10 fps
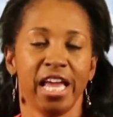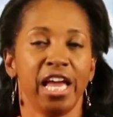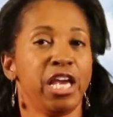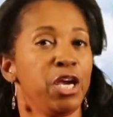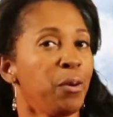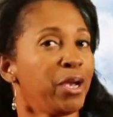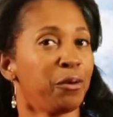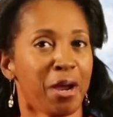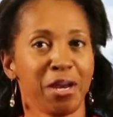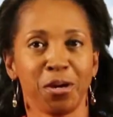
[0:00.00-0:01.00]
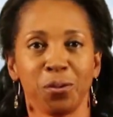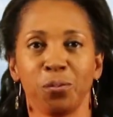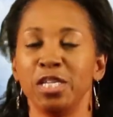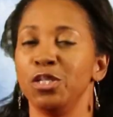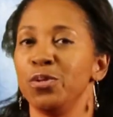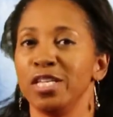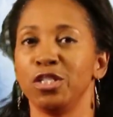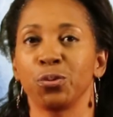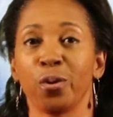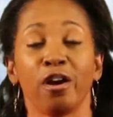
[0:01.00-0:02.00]
Here at Greater, we do this
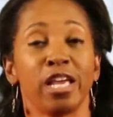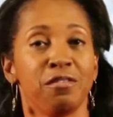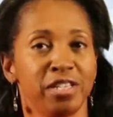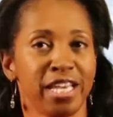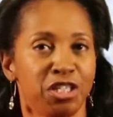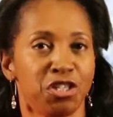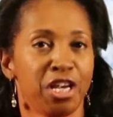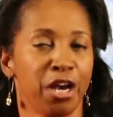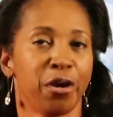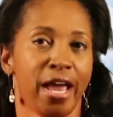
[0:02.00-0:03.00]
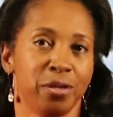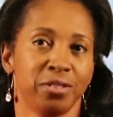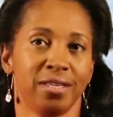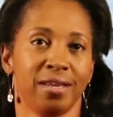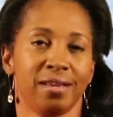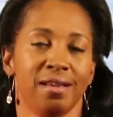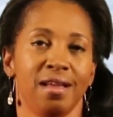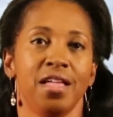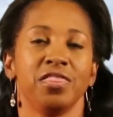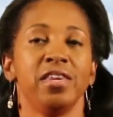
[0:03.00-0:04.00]
through our invitation care counseling.
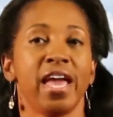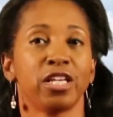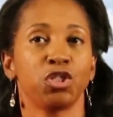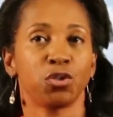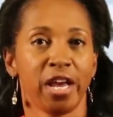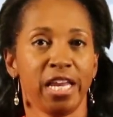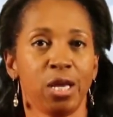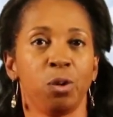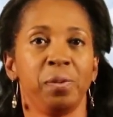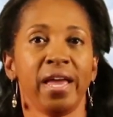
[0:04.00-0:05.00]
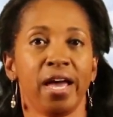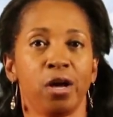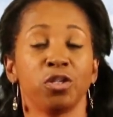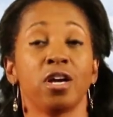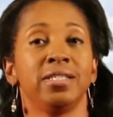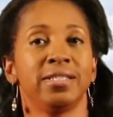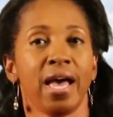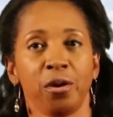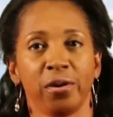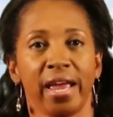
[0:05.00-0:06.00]
The next training will be held on
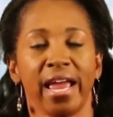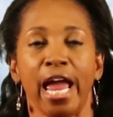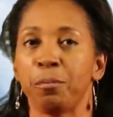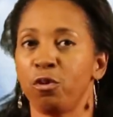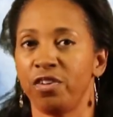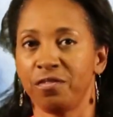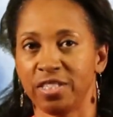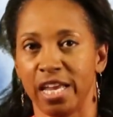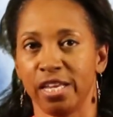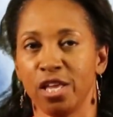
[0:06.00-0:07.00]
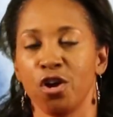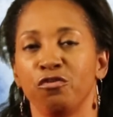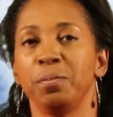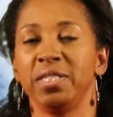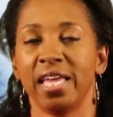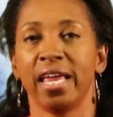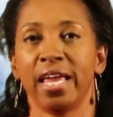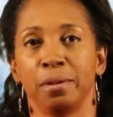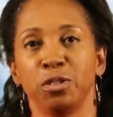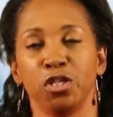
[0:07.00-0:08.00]
Saturday, April 15th from 10
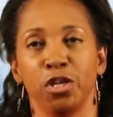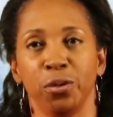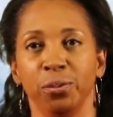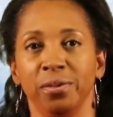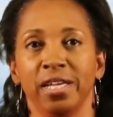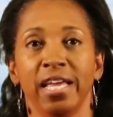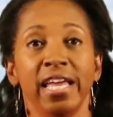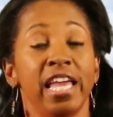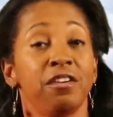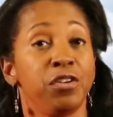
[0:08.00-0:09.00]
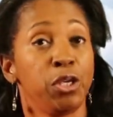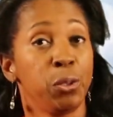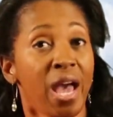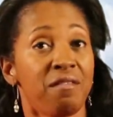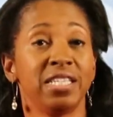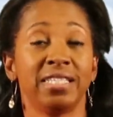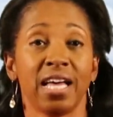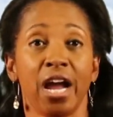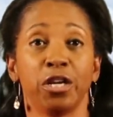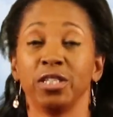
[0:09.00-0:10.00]
a.m. to noon. If you have a
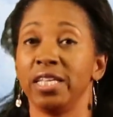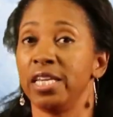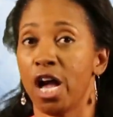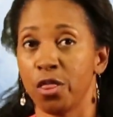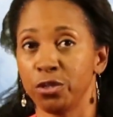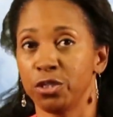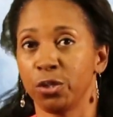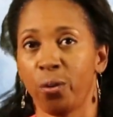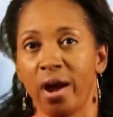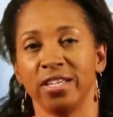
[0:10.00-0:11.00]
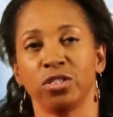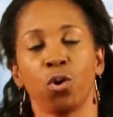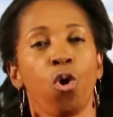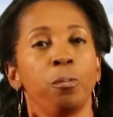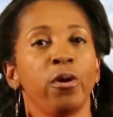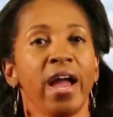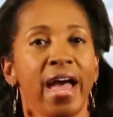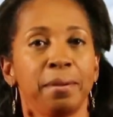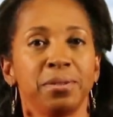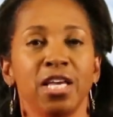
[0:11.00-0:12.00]
desire to lead others to Christ, or
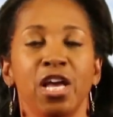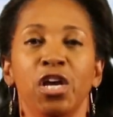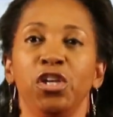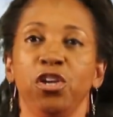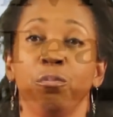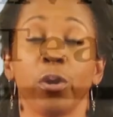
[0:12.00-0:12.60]
perhaps you've